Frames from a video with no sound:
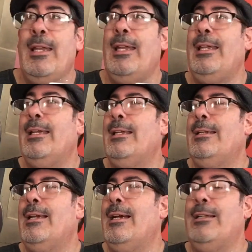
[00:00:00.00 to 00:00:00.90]

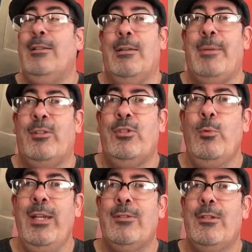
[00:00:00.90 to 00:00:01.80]
and in about
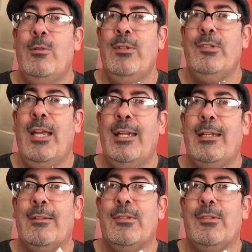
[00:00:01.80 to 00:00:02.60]
2 weeks to do a signing.